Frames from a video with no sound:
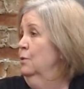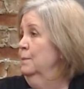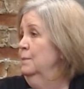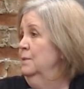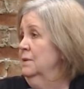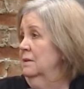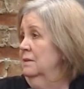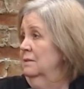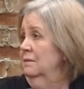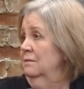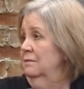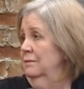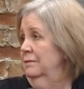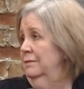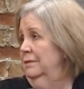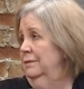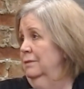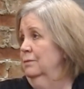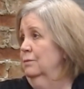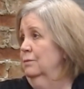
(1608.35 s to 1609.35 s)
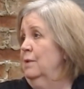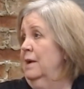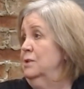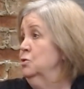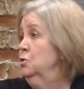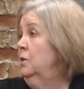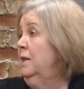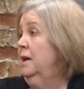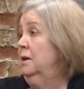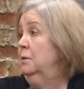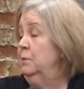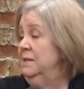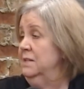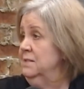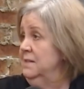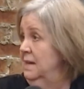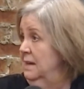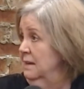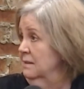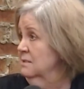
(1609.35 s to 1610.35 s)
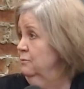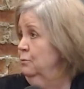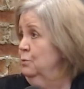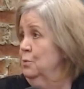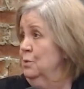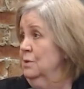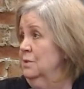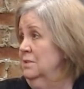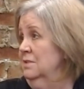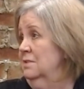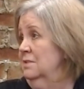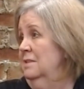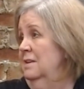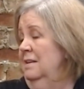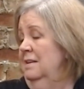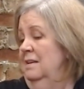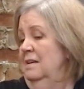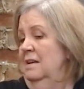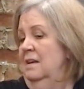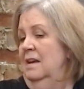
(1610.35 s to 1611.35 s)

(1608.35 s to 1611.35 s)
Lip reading: formed a racial equity task force.